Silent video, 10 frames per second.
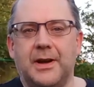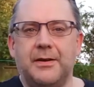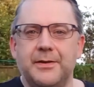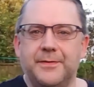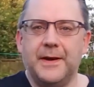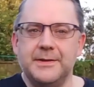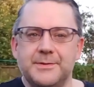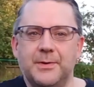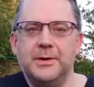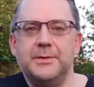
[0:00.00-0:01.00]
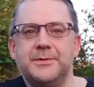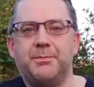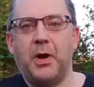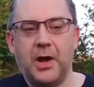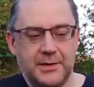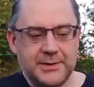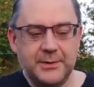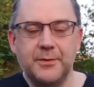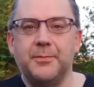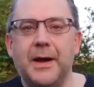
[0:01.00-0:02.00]
Harry fans, welcome to part
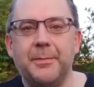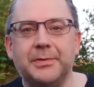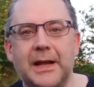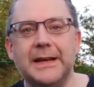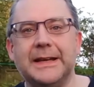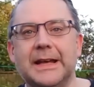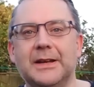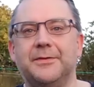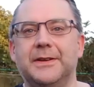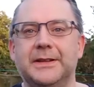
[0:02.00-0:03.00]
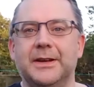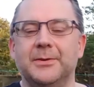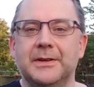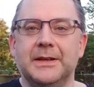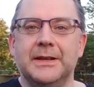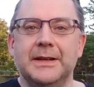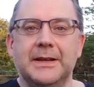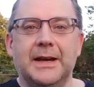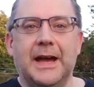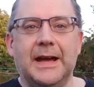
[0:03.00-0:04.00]
two of my Planet Killer video.
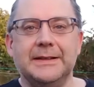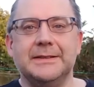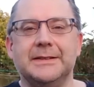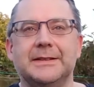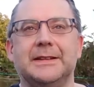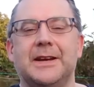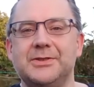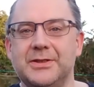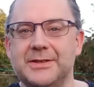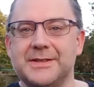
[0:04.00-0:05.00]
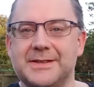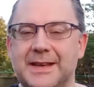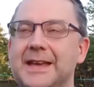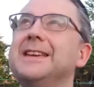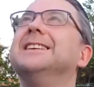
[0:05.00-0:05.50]
And as you can see,